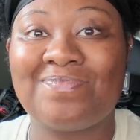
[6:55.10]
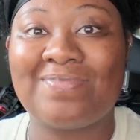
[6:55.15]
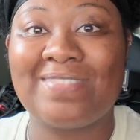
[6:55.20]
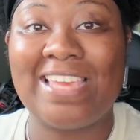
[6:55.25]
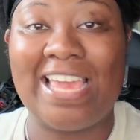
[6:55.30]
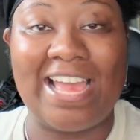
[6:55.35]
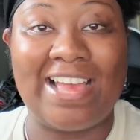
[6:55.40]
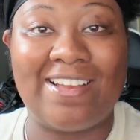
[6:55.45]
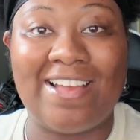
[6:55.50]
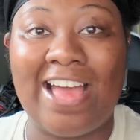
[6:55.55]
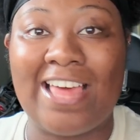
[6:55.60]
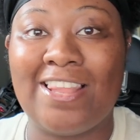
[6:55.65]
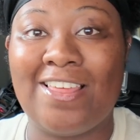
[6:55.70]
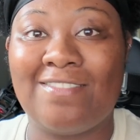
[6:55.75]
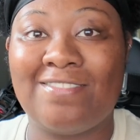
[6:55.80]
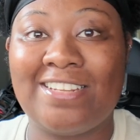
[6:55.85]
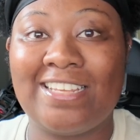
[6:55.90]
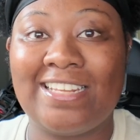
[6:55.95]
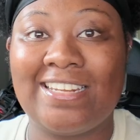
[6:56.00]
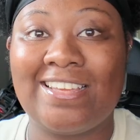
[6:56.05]
yeah, I
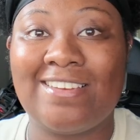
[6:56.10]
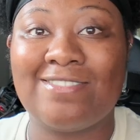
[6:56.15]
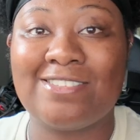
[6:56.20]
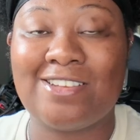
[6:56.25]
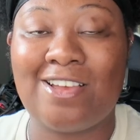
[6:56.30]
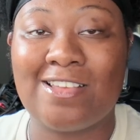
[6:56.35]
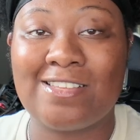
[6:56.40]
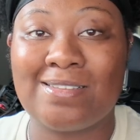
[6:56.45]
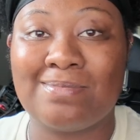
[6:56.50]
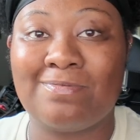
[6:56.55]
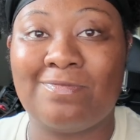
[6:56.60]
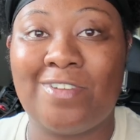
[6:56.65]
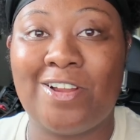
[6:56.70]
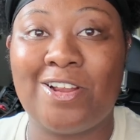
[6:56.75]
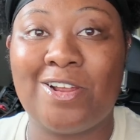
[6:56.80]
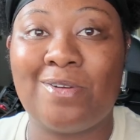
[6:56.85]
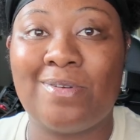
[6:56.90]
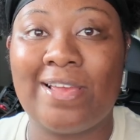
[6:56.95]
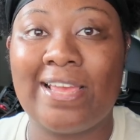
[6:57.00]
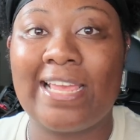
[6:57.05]
loved it. It was awesome,
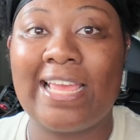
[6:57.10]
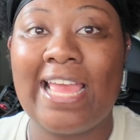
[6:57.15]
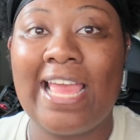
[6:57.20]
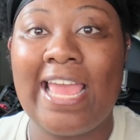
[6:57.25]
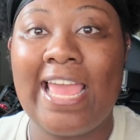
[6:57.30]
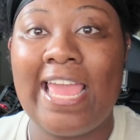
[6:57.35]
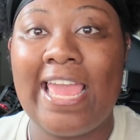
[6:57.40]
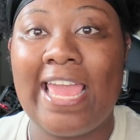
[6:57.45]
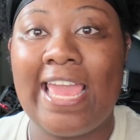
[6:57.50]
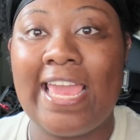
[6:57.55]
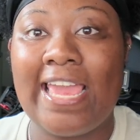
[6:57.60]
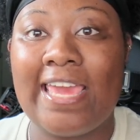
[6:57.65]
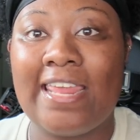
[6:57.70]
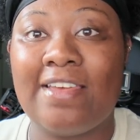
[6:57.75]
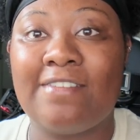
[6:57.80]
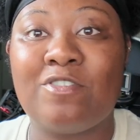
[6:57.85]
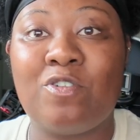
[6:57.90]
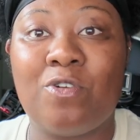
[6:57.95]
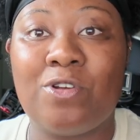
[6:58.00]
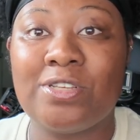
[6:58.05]
very quick.
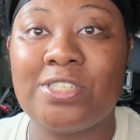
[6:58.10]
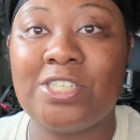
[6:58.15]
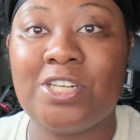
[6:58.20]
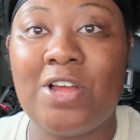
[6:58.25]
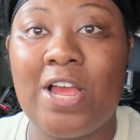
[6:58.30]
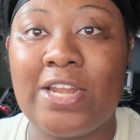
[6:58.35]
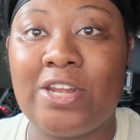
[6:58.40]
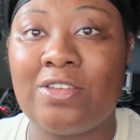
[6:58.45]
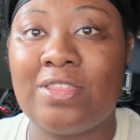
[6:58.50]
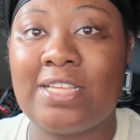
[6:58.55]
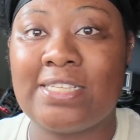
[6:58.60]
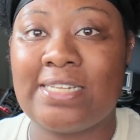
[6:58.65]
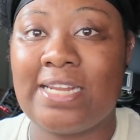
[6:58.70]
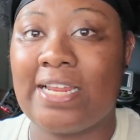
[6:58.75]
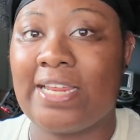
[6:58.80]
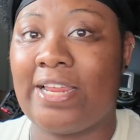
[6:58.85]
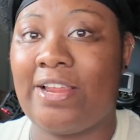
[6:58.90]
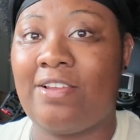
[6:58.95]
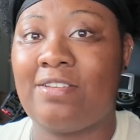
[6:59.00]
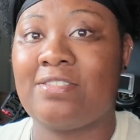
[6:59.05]
And of course, I know that's
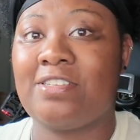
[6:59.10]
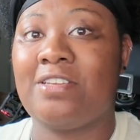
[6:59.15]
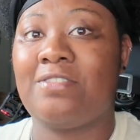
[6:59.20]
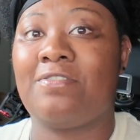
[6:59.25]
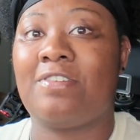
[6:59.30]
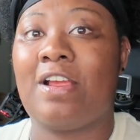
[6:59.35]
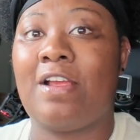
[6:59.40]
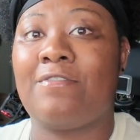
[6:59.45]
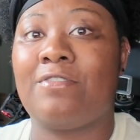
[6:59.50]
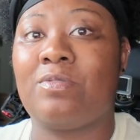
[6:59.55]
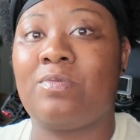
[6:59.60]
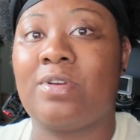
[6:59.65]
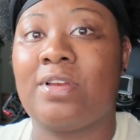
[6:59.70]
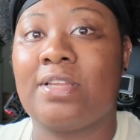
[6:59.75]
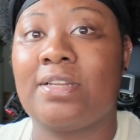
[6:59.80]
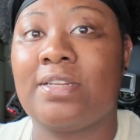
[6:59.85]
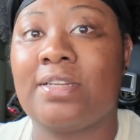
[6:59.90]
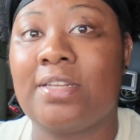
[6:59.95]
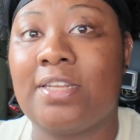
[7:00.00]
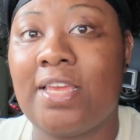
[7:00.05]
not guaranteed for
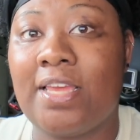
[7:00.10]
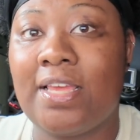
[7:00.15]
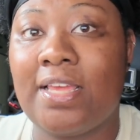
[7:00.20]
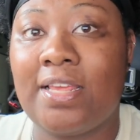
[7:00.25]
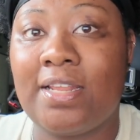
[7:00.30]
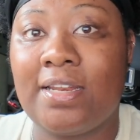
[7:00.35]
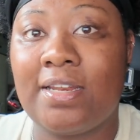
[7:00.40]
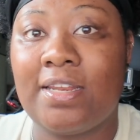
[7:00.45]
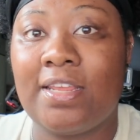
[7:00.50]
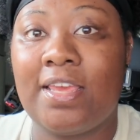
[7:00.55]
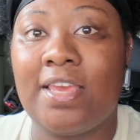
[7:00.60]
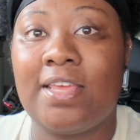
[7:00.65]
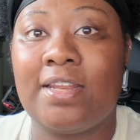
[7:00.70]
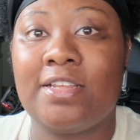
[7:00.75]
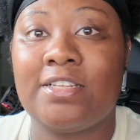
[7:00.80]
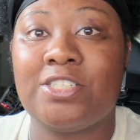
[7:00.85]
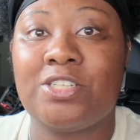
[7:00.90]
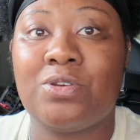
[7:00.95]
everyone, and it